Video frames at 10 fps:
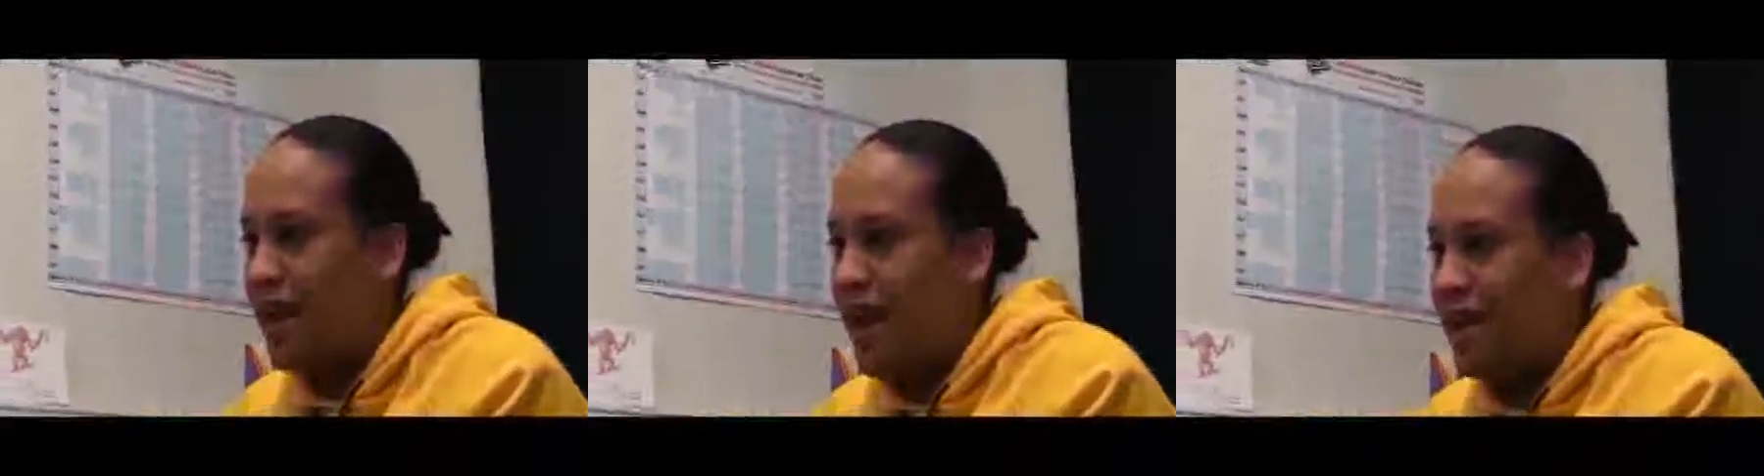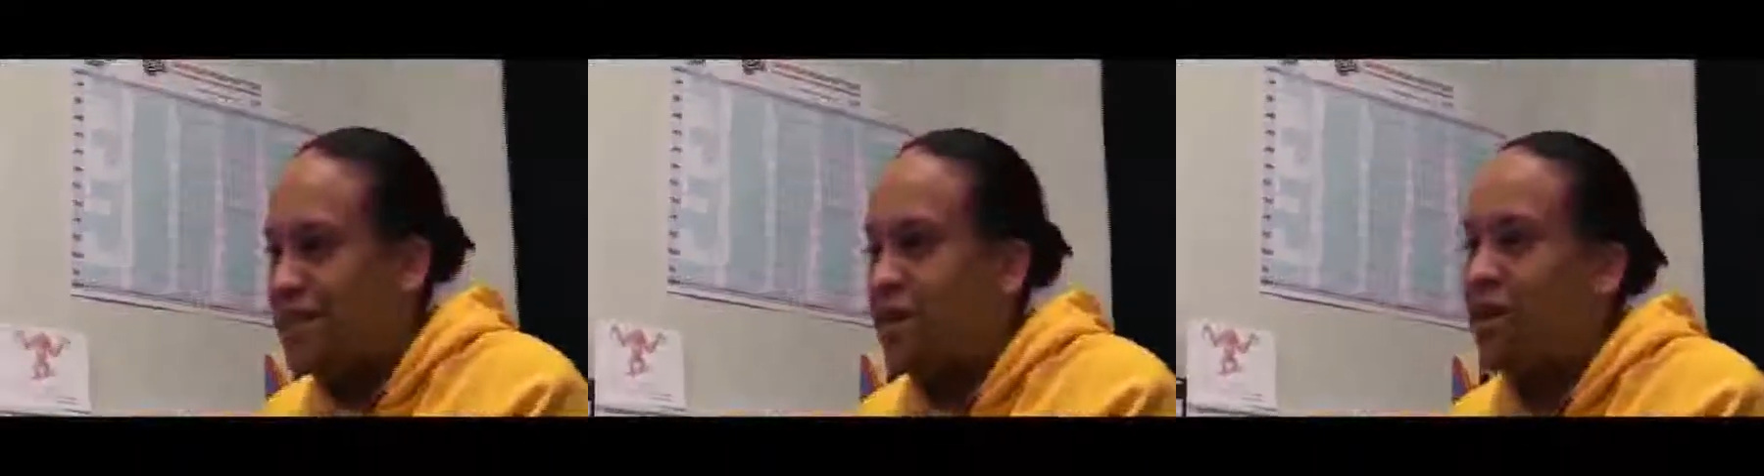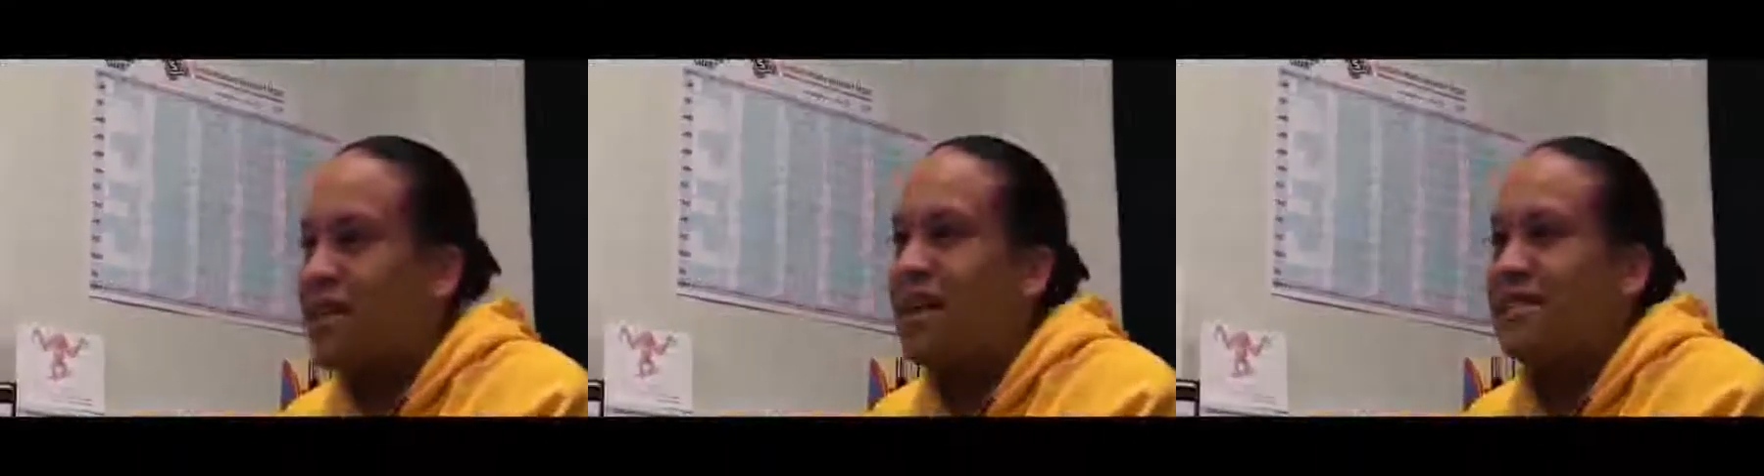And so I
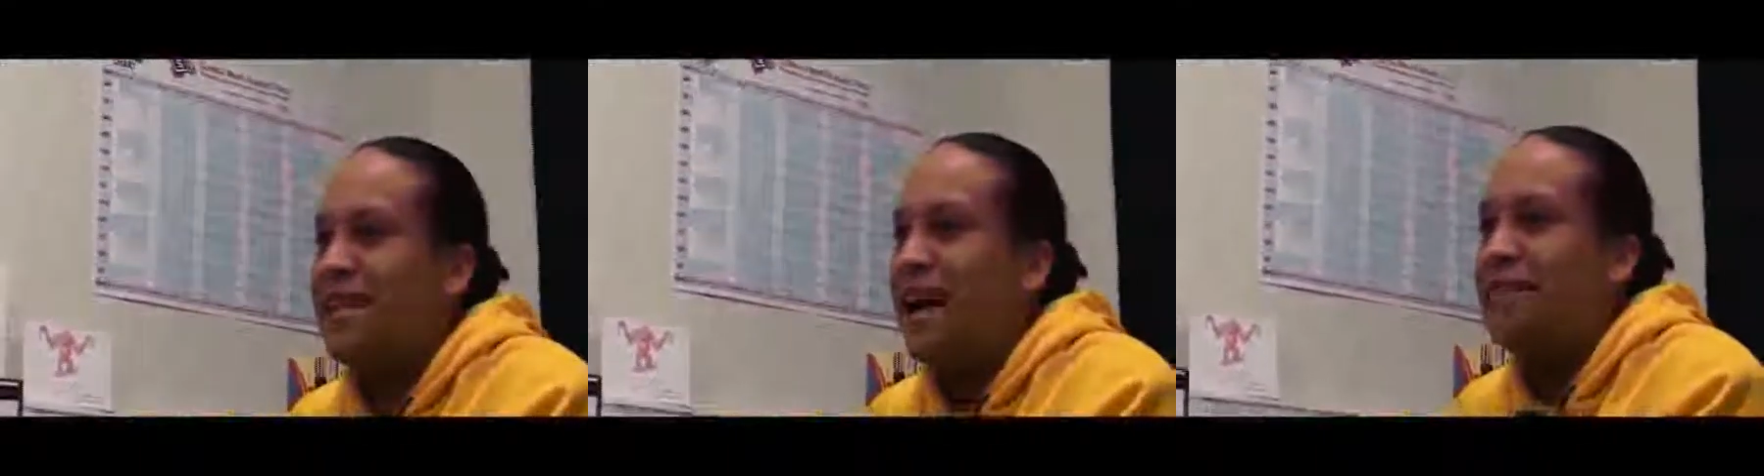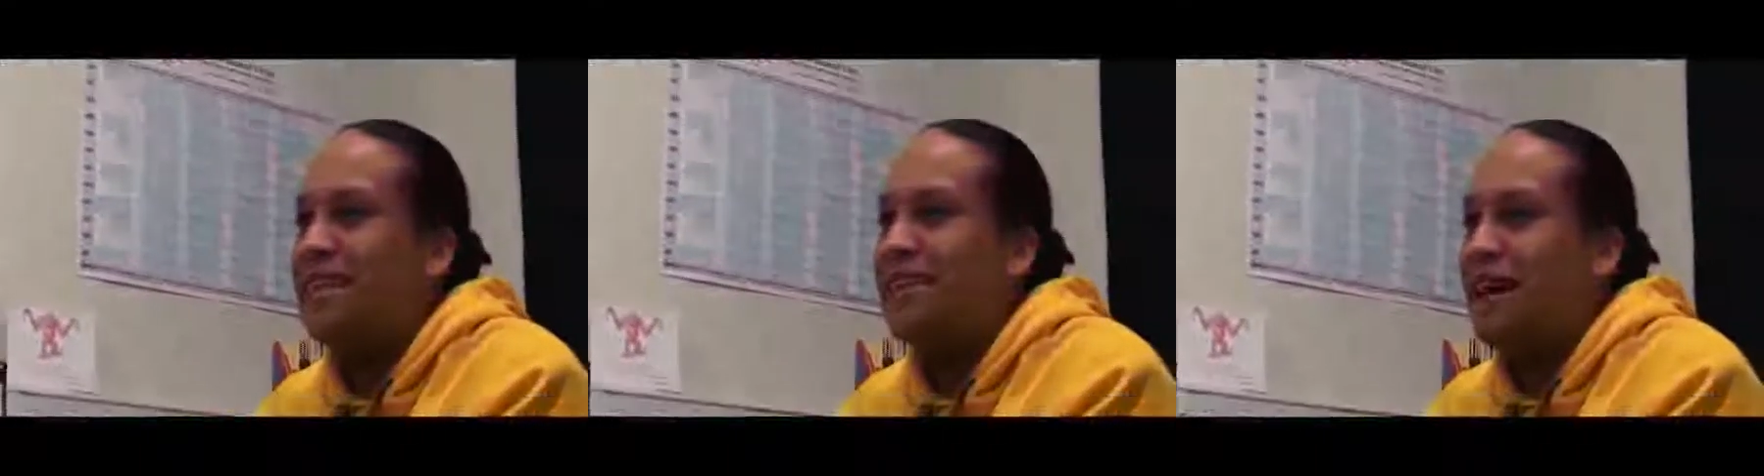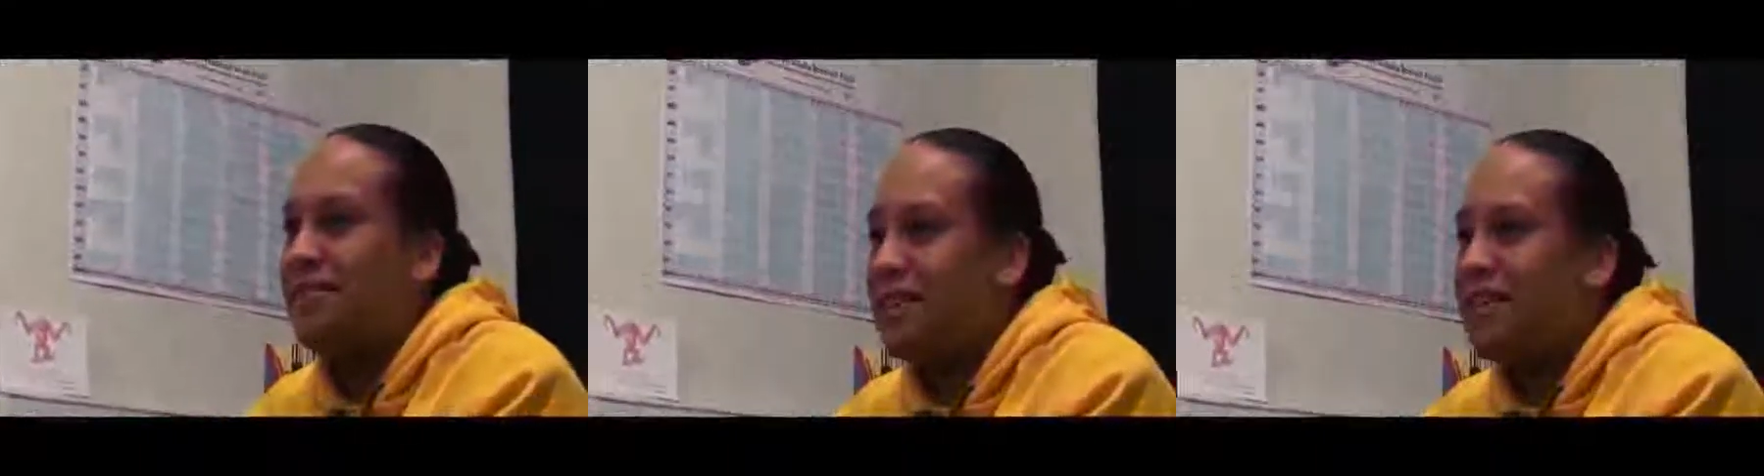think it's the idea that I
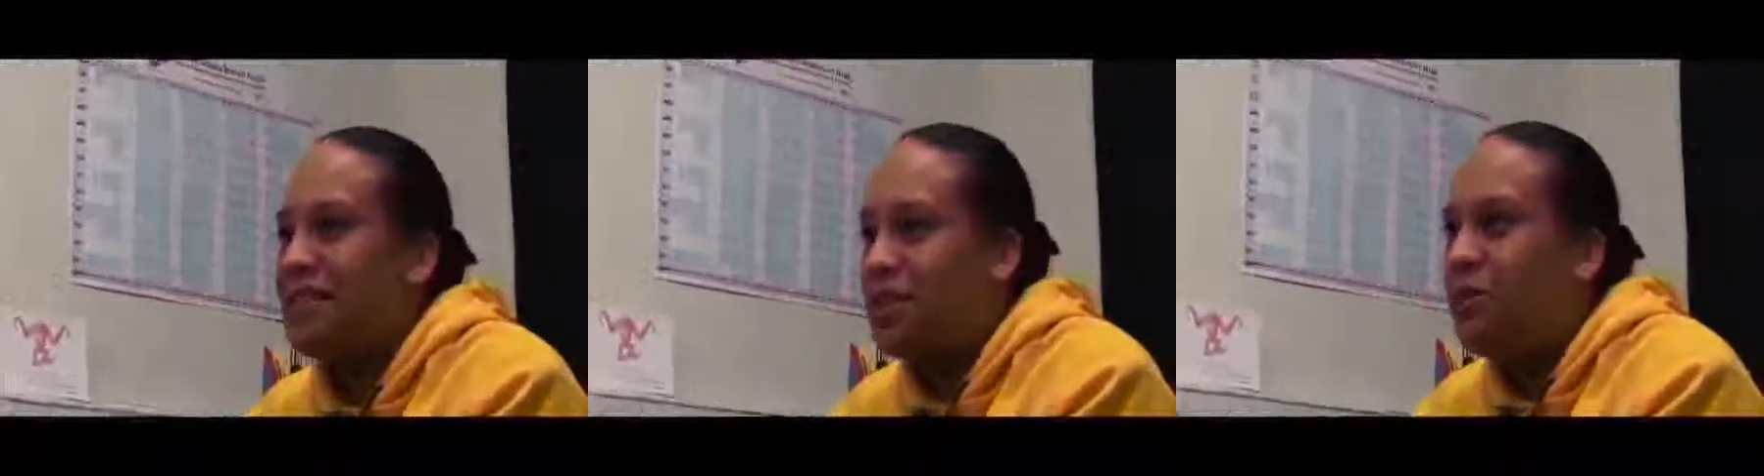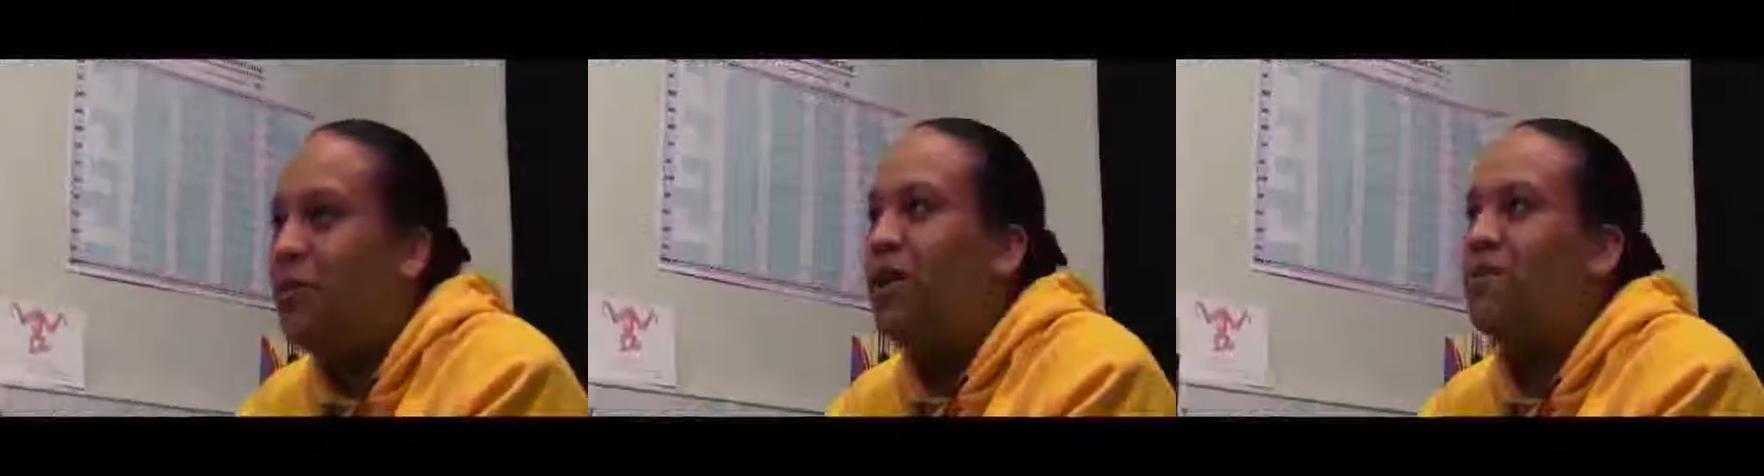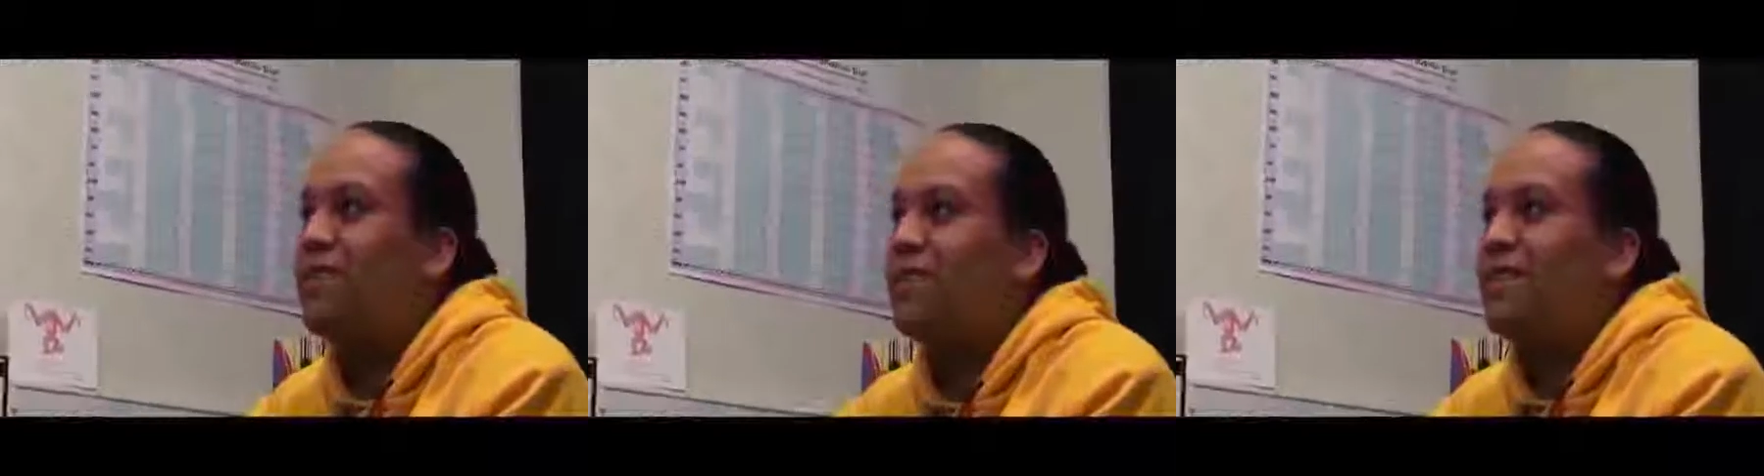think, do you know
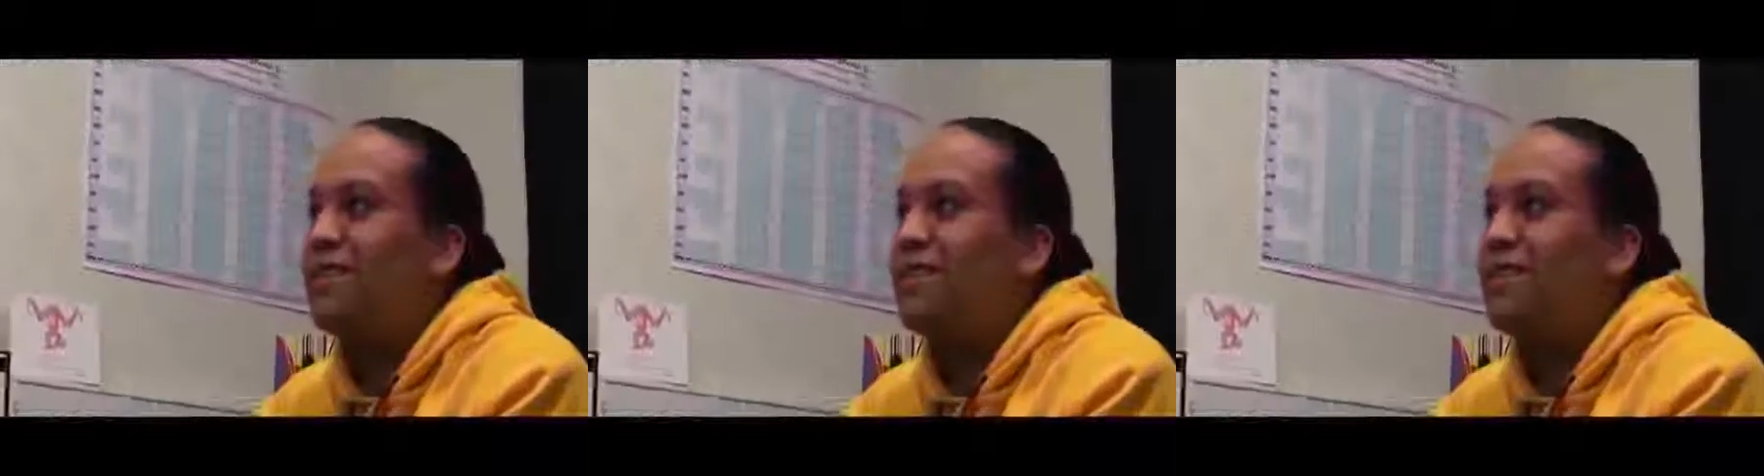what?